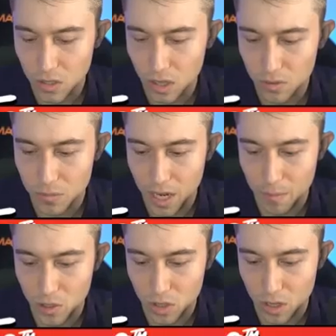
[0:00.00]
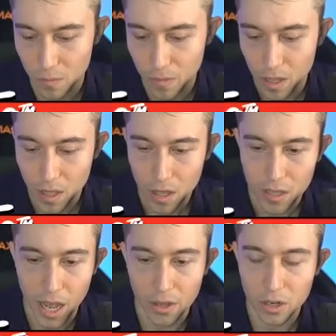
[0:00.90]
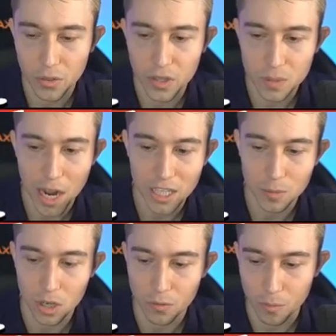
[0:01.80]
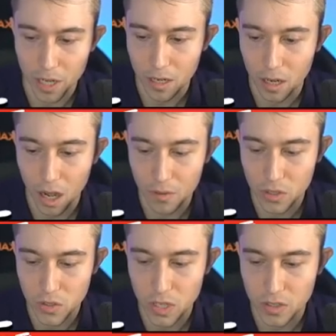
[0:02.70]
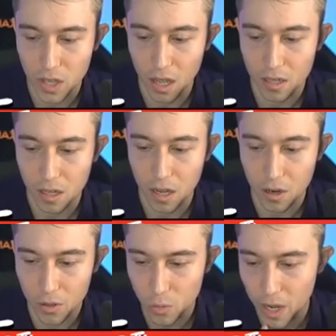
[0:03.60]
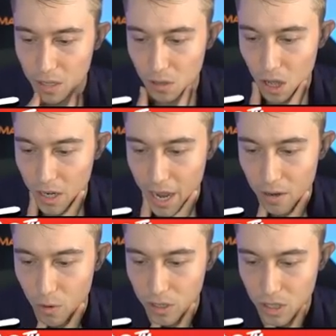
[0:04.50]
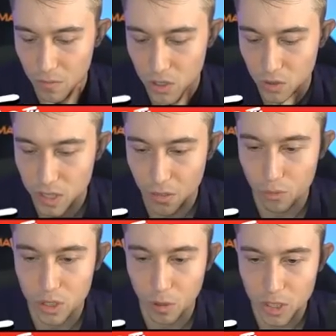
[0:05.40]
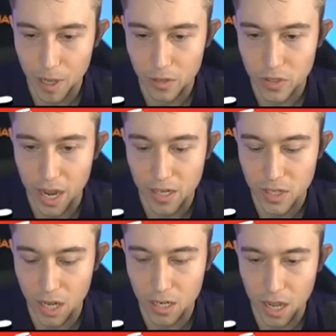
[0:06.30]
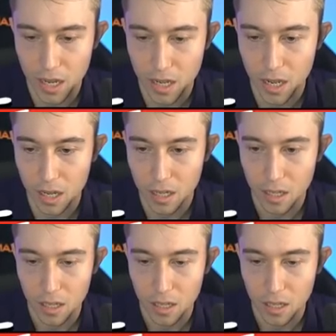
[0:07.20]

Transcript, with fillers: It gives him damage, though. Yeah, I don't think this matchup's good for me, obviously. He's got uh, Earthquake, Log, and Royal Delivery, so he's got three small spells. And he's got a, uh,